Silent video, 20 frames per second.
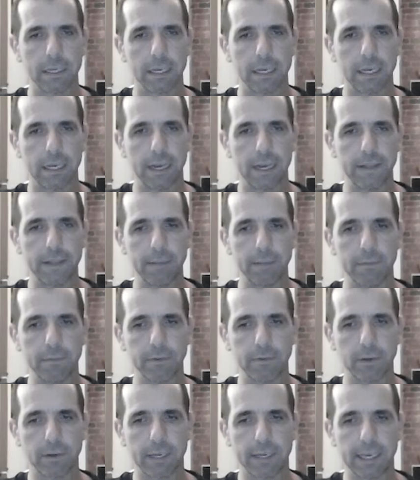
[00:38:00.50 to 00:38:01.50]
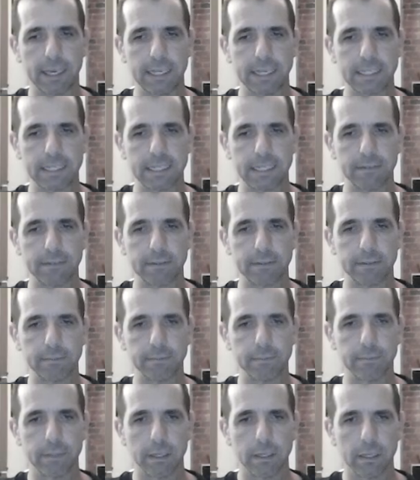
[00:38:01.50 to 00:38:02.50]
then we've got king e7.
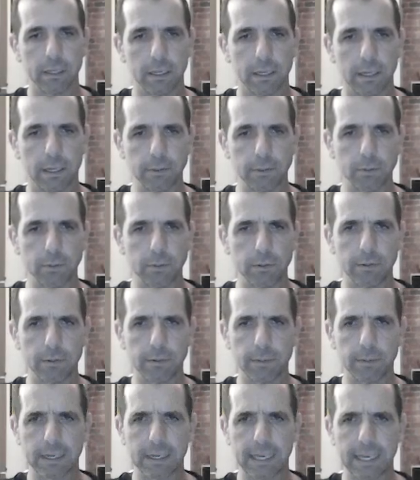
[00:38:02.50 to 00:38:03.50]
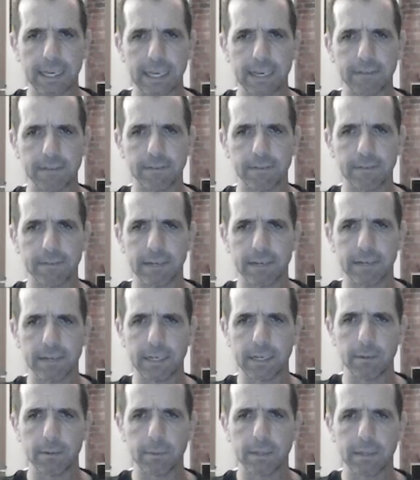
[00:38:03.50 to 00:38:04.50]
I'm just wondering about king f3. Can we
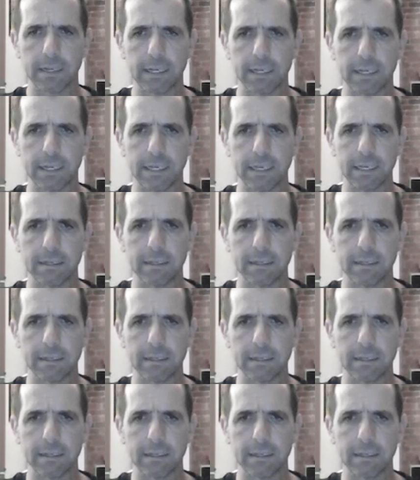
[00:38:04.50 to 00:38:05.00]
play